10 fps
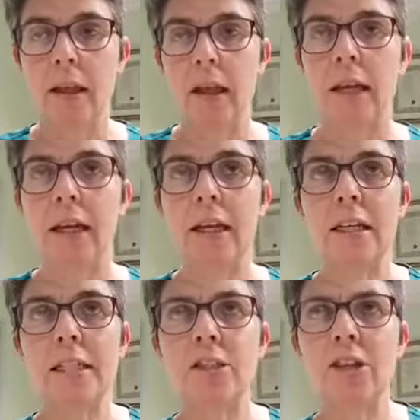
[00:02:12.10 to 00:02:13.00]
And I
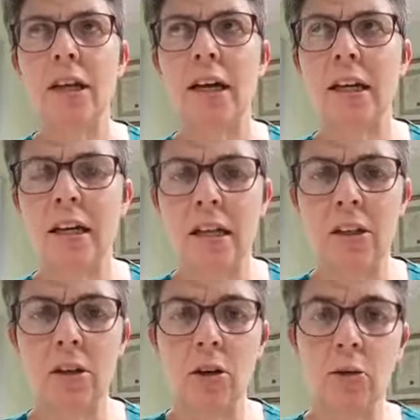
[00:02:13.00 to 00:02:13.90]
listen to a guy
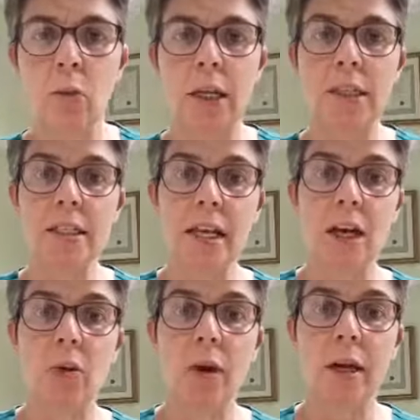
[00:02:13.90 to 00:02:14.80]
called Wayne
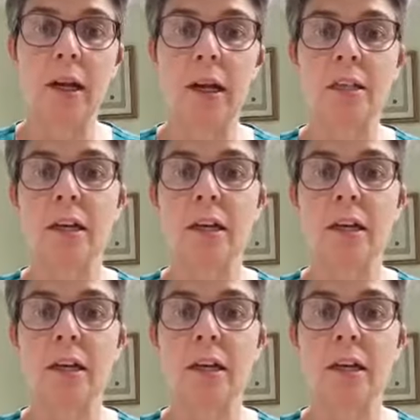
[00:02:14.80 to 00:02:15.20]
Dyer quite a lot.